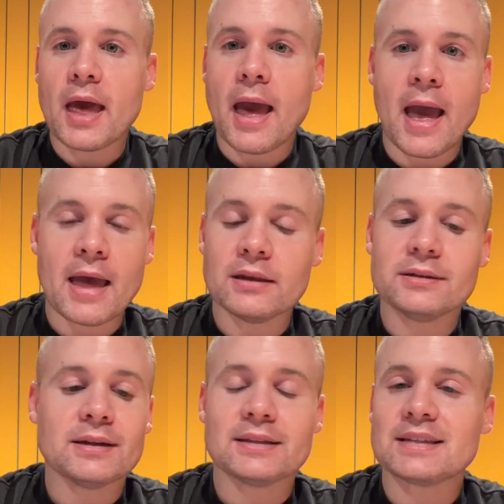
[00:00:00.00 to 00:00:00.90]

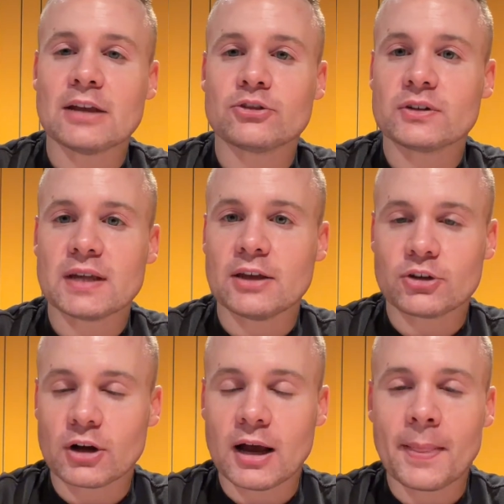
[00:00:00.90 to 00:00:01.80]
and et
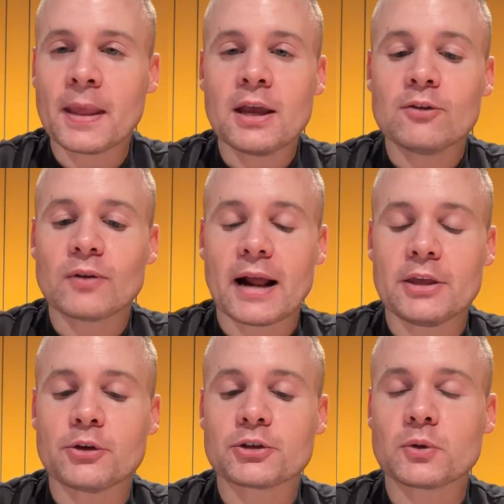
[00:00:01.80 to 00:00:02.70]
cetera,
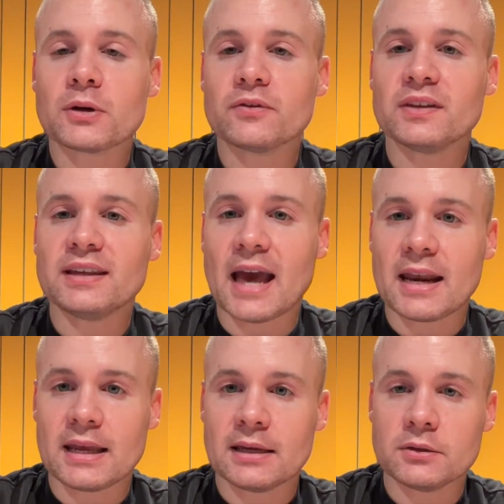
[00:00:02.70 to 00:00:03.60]
right? You're sort of
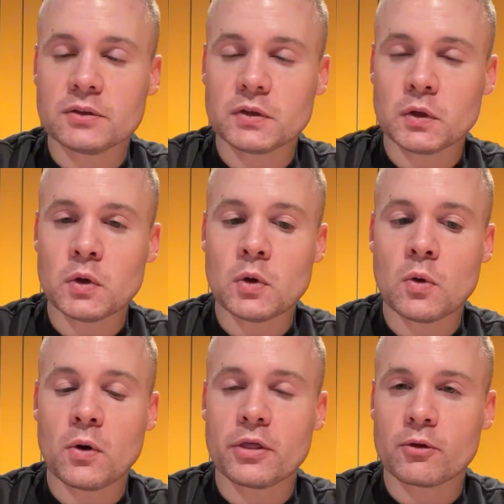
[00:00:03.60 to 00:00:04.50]
getting
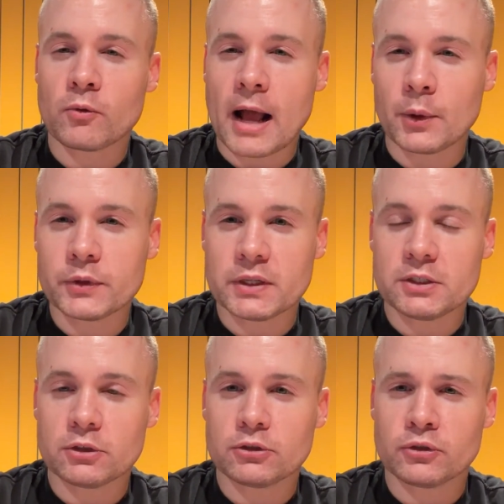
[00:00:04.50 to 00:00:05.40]
to the requisite
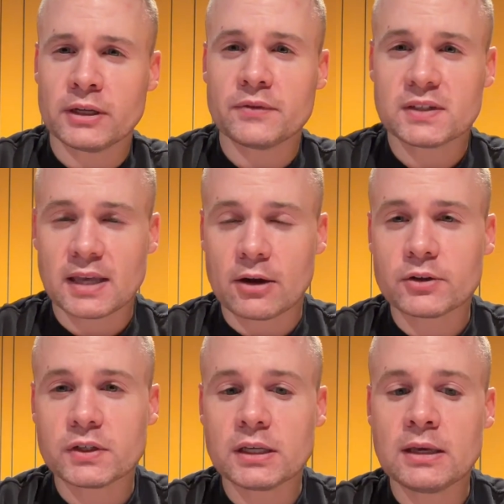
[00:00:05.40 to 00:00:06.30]
degree of
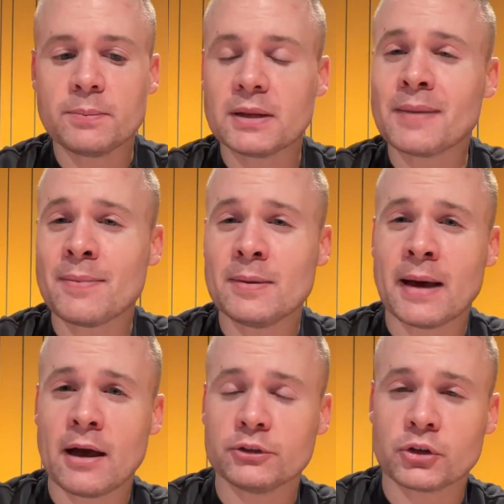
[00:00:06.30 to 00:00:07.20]
scarcity, but it might be
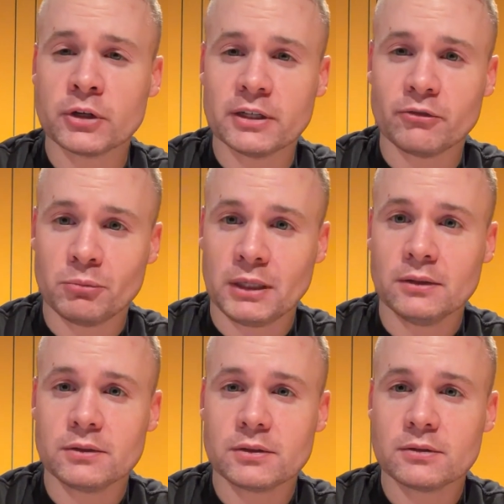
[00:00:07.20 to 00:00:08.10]
by alternative
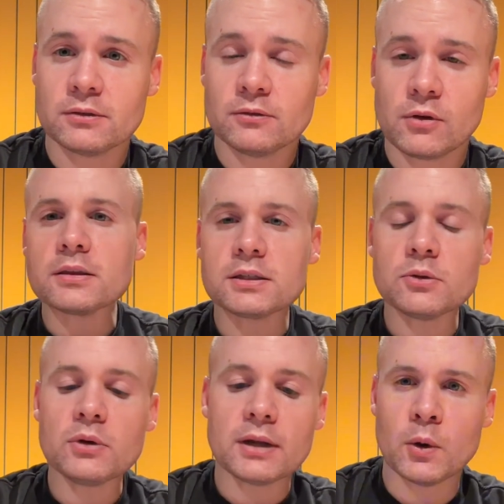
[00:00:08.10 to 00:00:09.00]
means. The
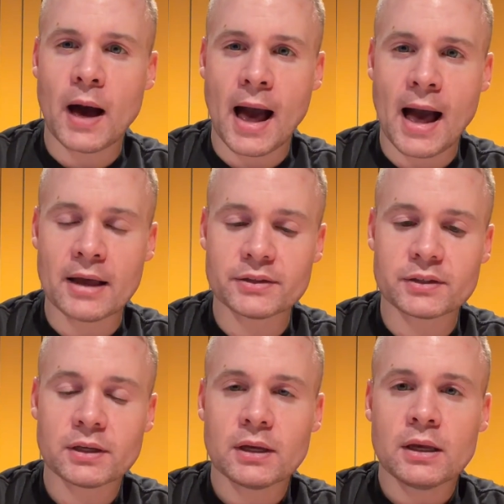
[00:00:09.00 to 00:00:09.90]
student who
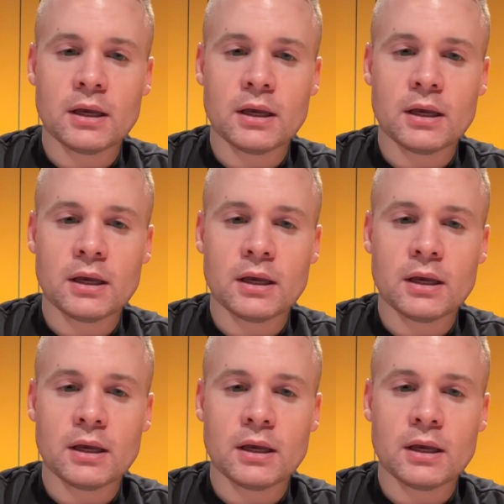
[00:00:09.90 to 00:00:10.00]
has